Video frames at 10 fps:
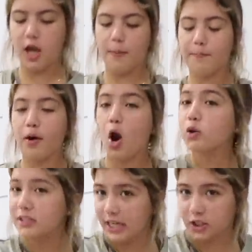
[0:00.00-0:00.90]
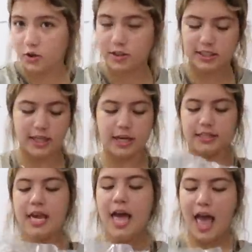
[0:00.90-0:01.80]
they are protein tortillas
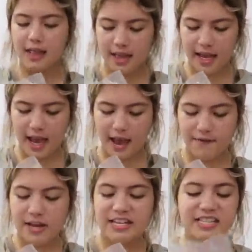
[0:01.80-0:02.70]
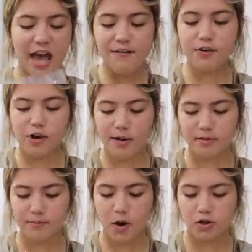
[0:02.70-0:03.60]
and they have 7
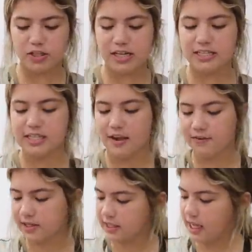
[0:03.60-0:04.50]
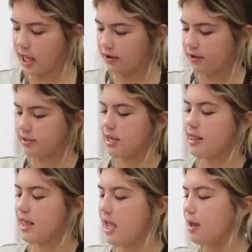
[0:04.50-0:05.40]
grams of protein and 70 calories.
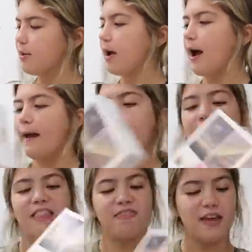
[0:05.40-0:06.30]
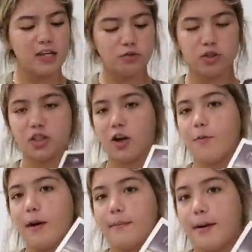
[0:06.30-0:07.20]
And then we got this, which is going to
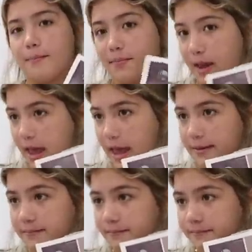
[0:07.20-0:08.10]
go behind my bed.